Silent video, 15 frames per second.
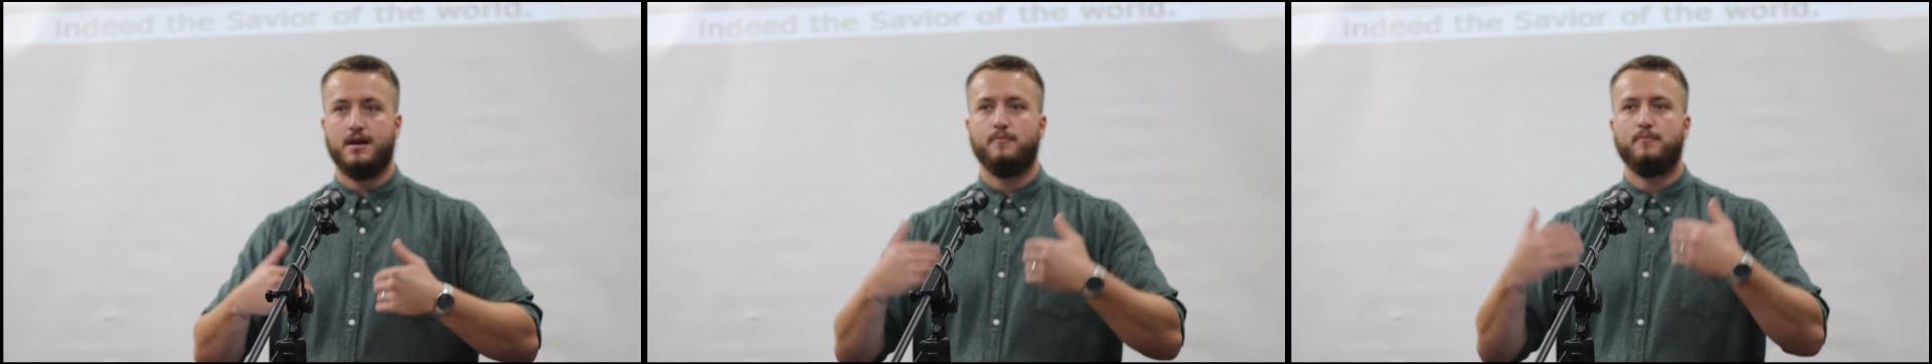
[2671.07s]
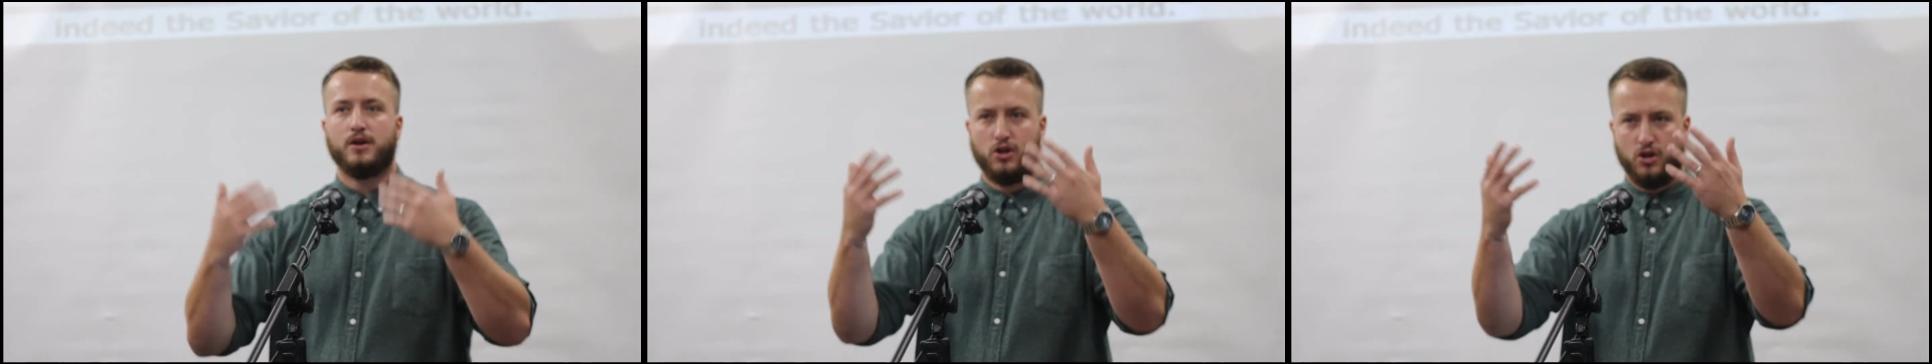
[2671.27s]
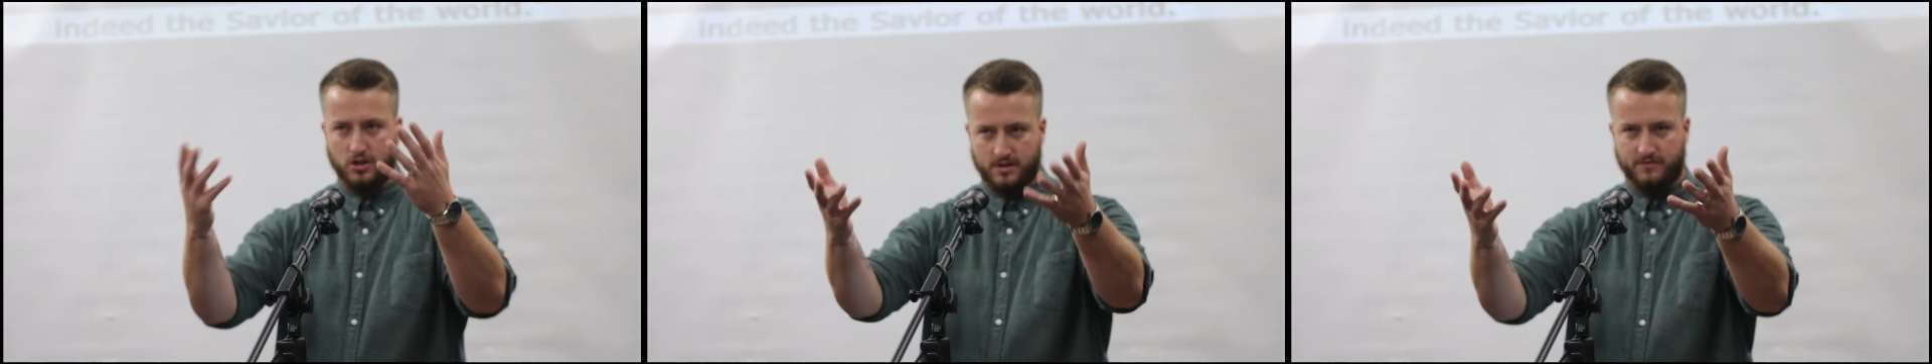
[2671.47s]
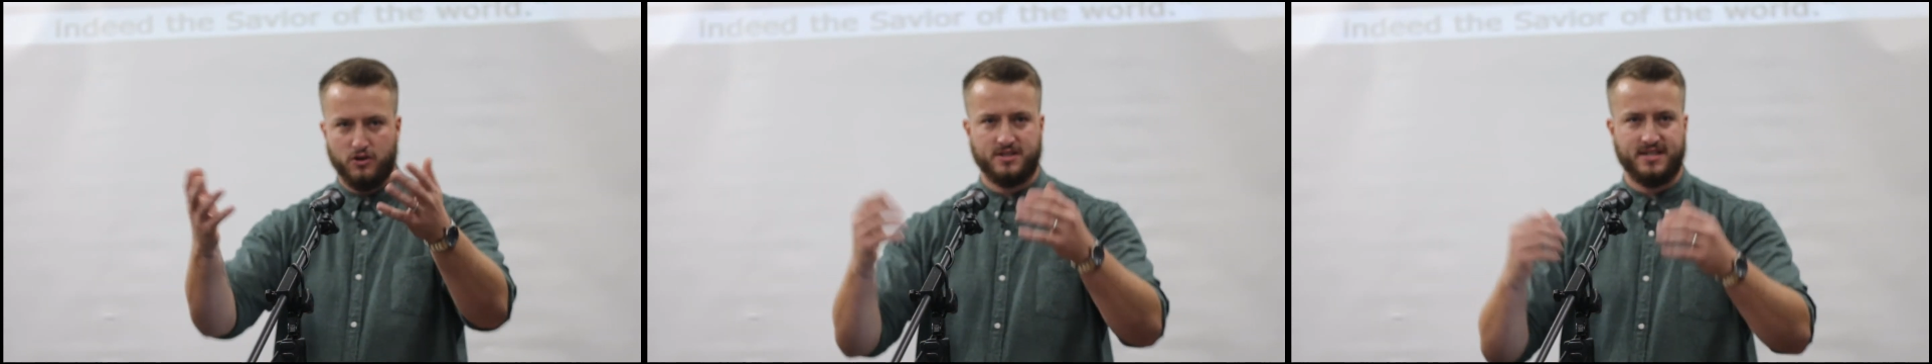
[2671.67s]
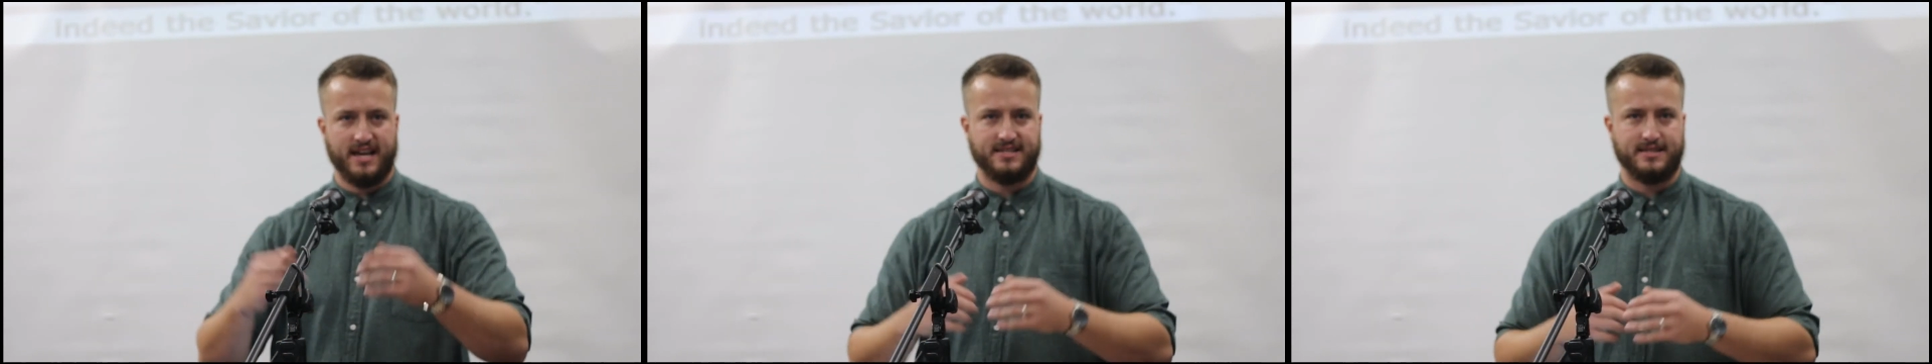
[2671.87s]
because of your
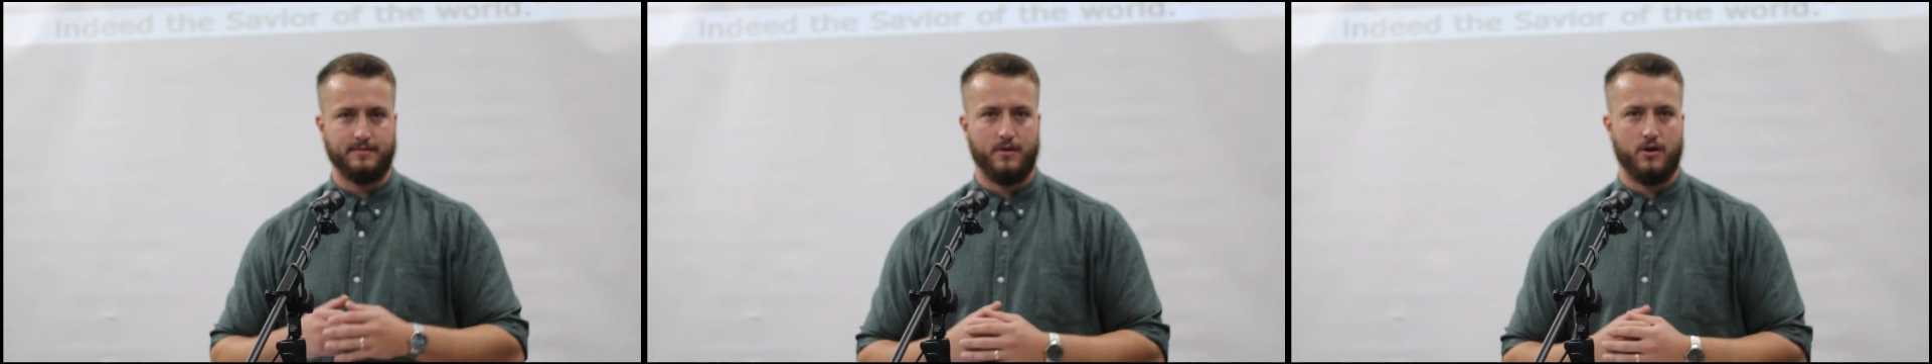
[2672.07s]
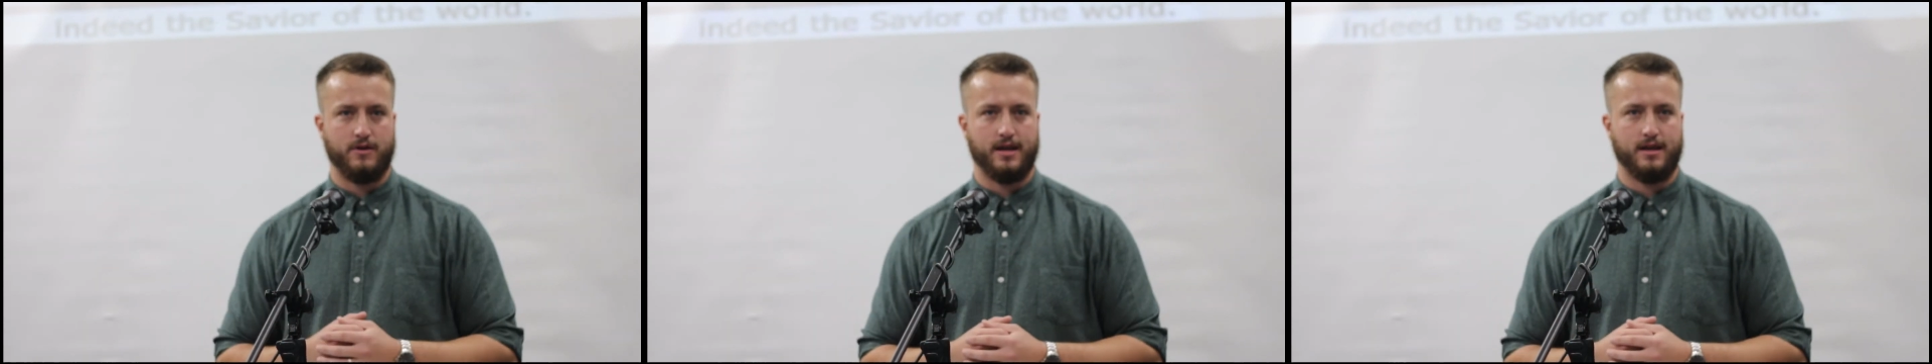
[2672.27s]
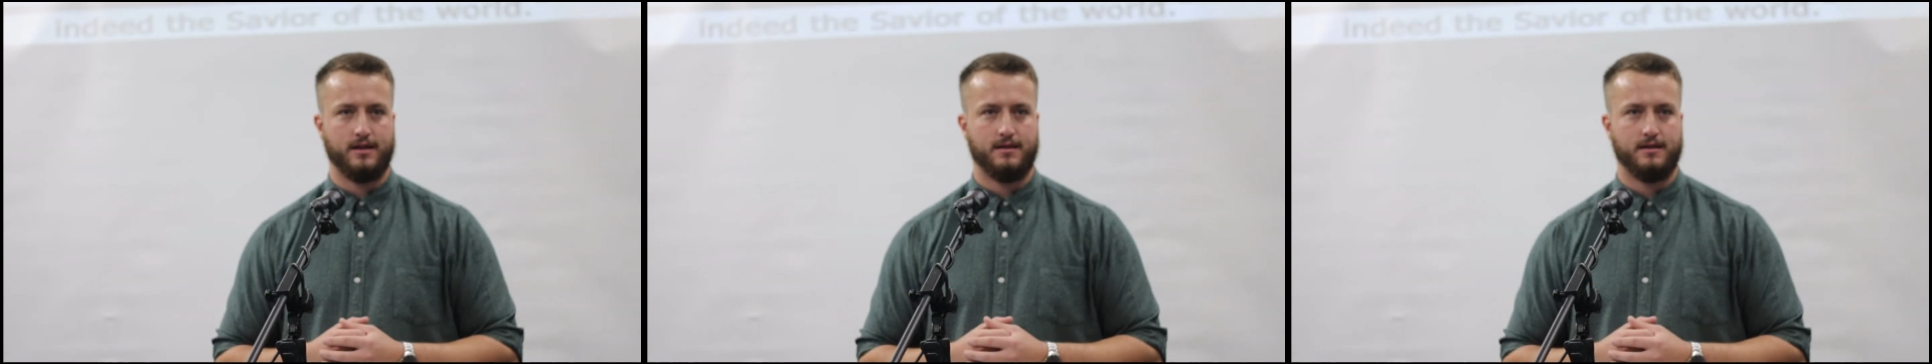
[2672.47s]
testimony.